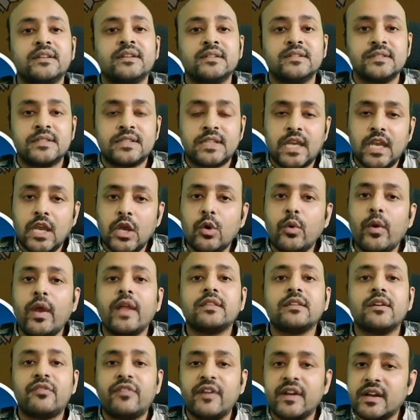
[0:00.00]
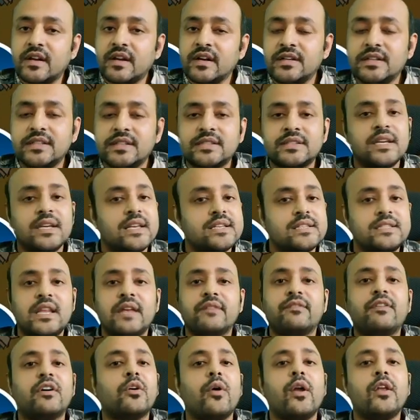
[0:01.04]
skewing the figures is
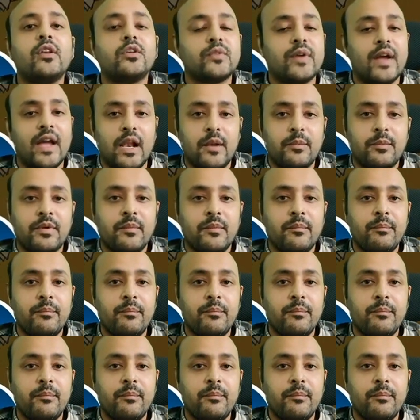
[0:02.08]
never going to help.